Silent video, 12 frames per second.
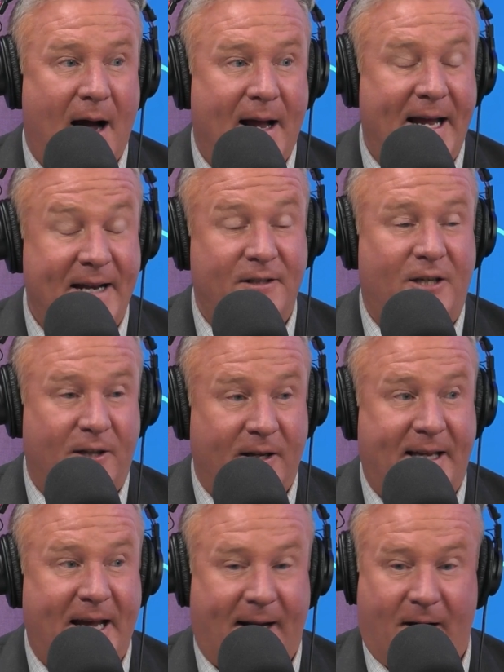into the
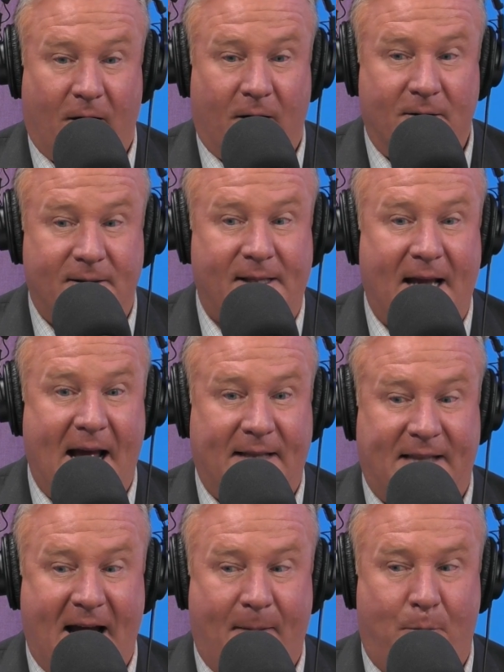kickers at
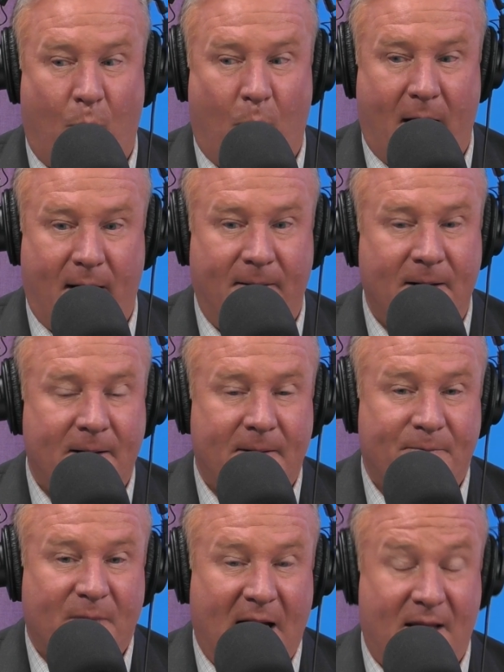that point.
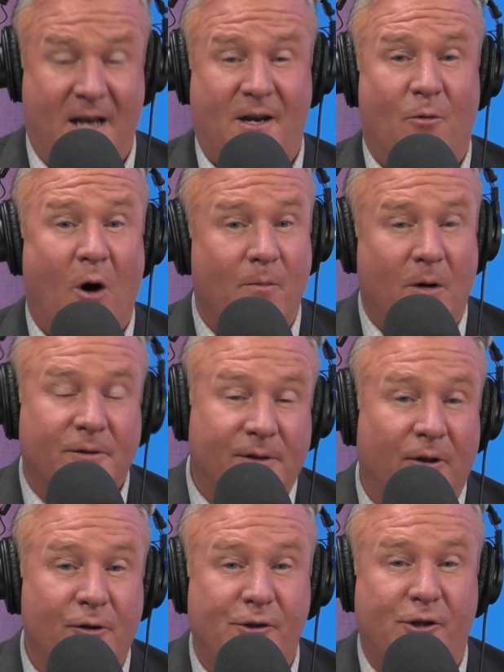And then you almost
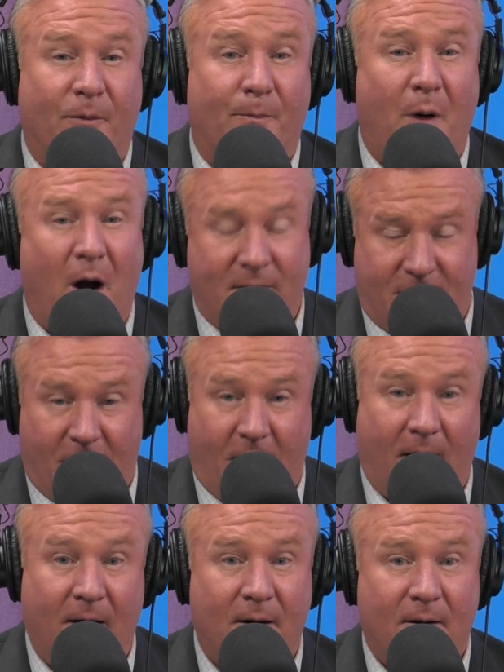lose your
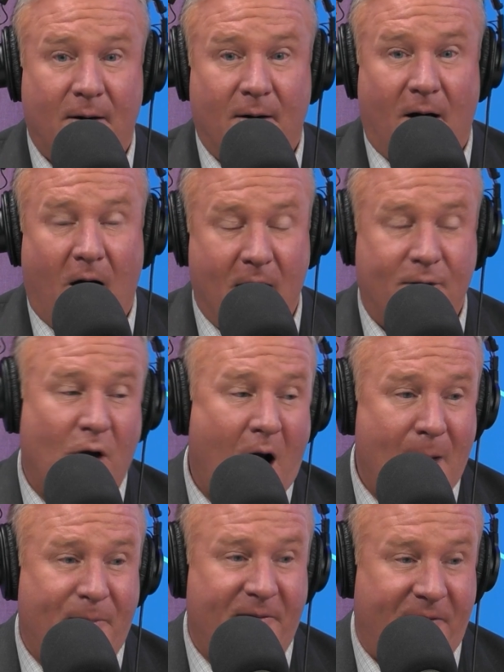punter on
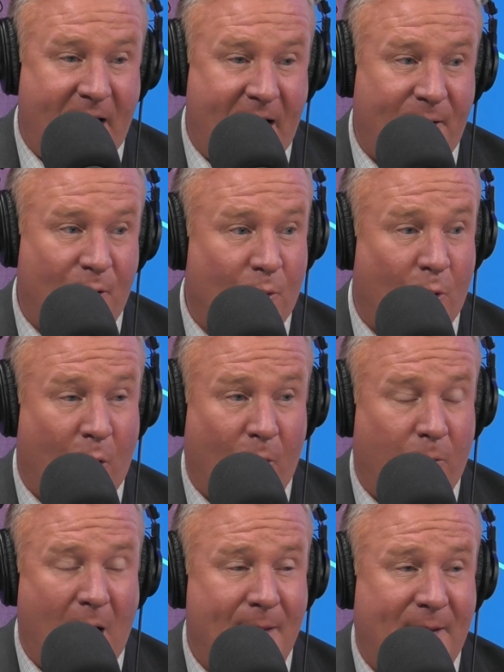top of it,
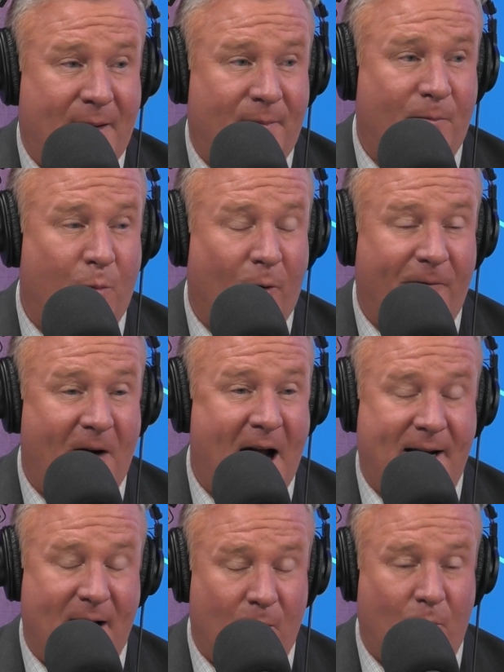or, I mean, we'll
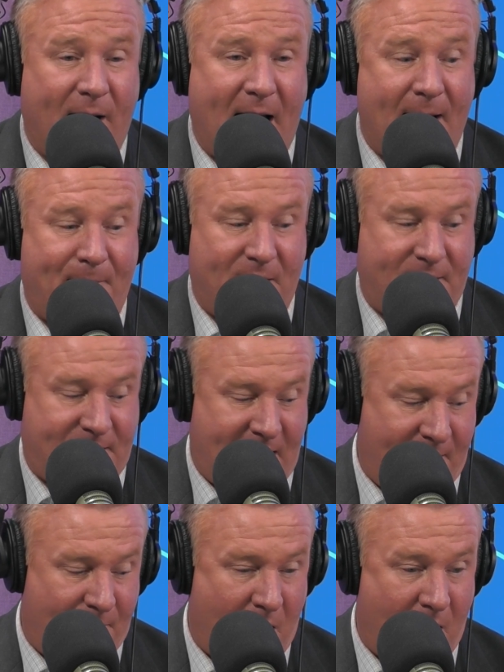find out what happened to
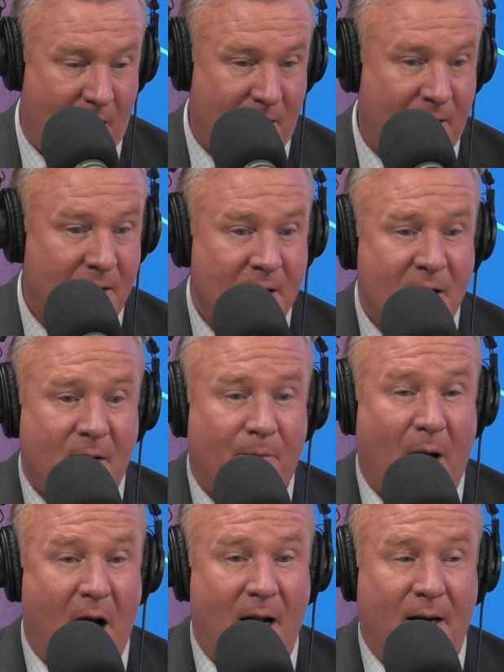Sam Martin.
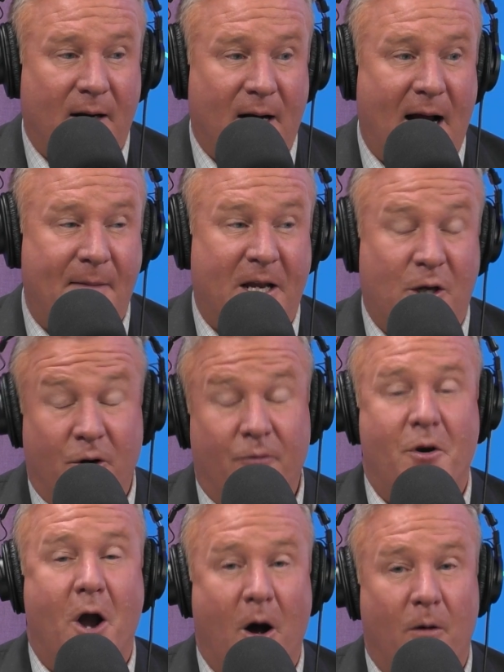But, I mean,
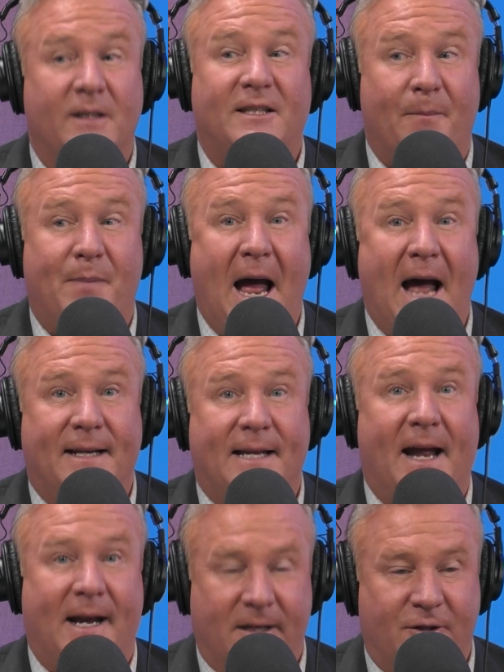it's a bad
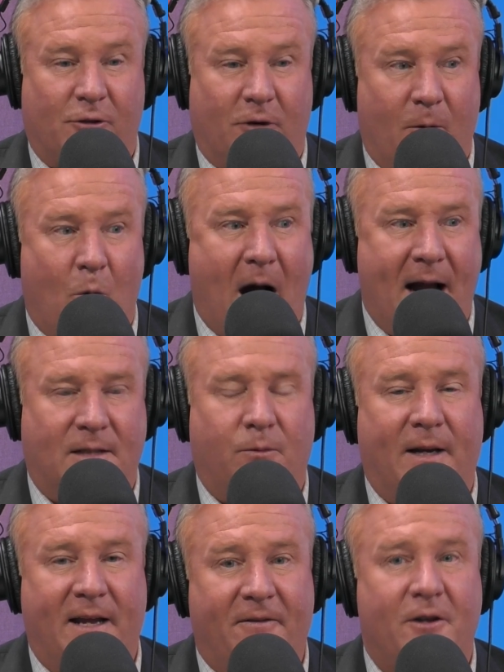day injury-wise
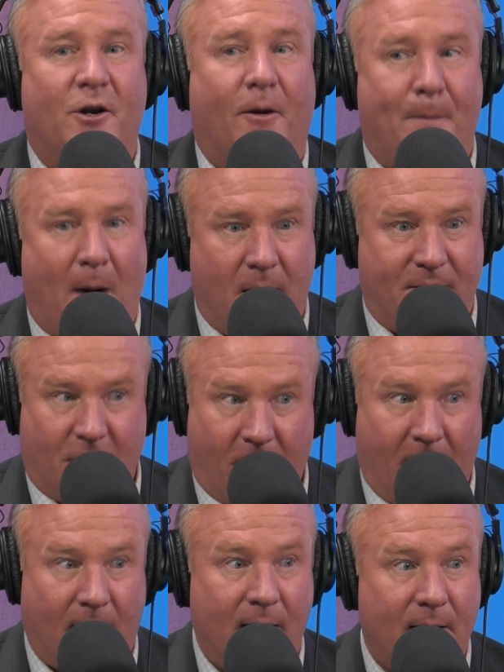when even your punter